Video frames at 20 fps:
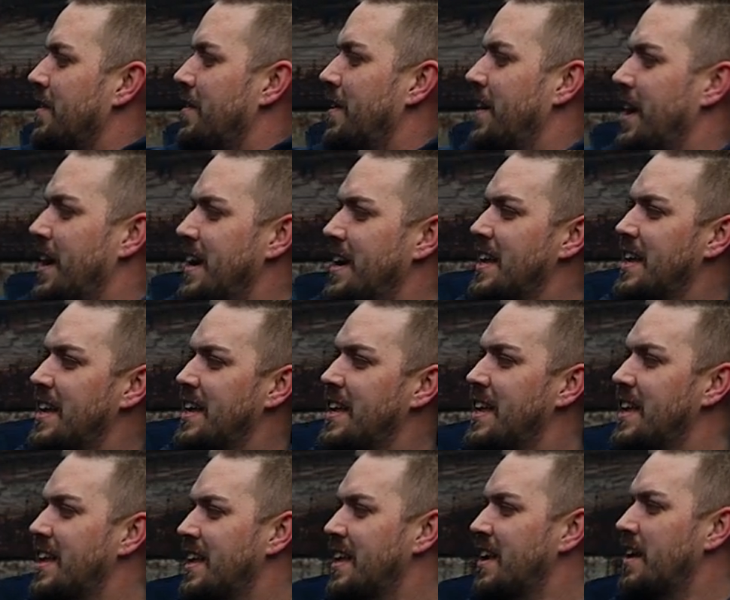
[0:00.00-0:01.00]
Ready?
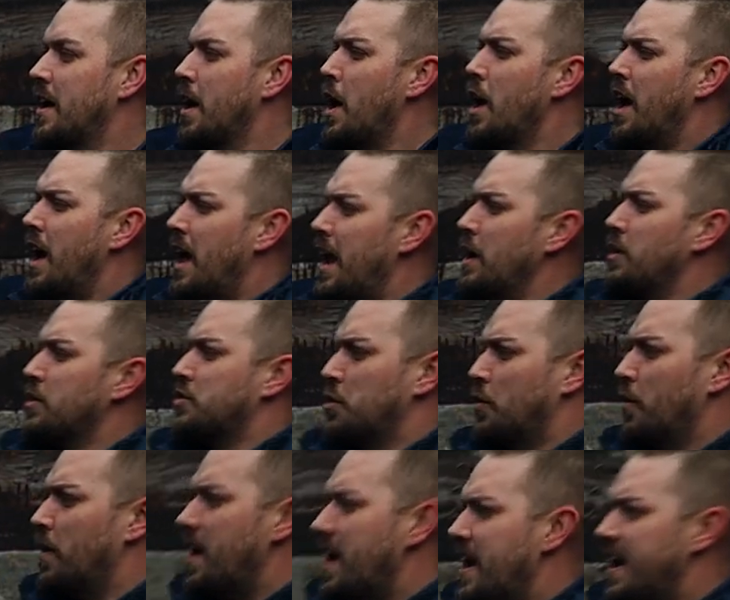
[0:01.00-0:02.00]
That looks
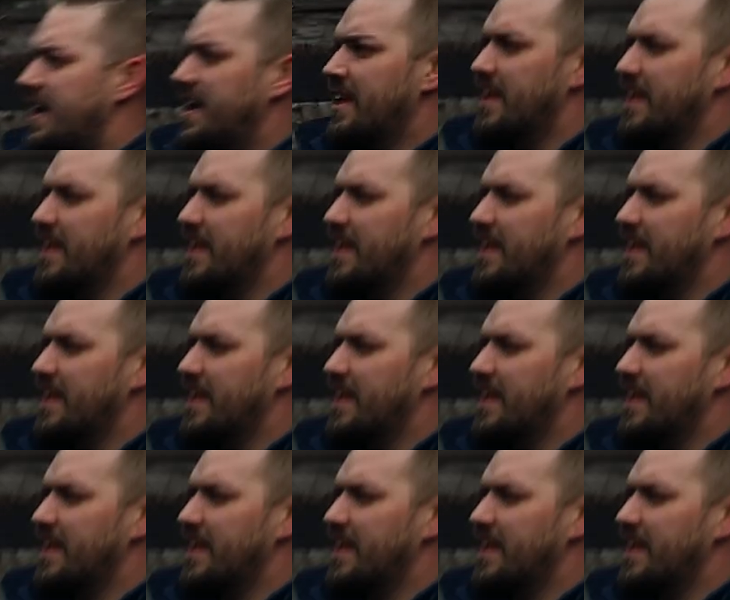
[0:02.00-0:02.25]
all right.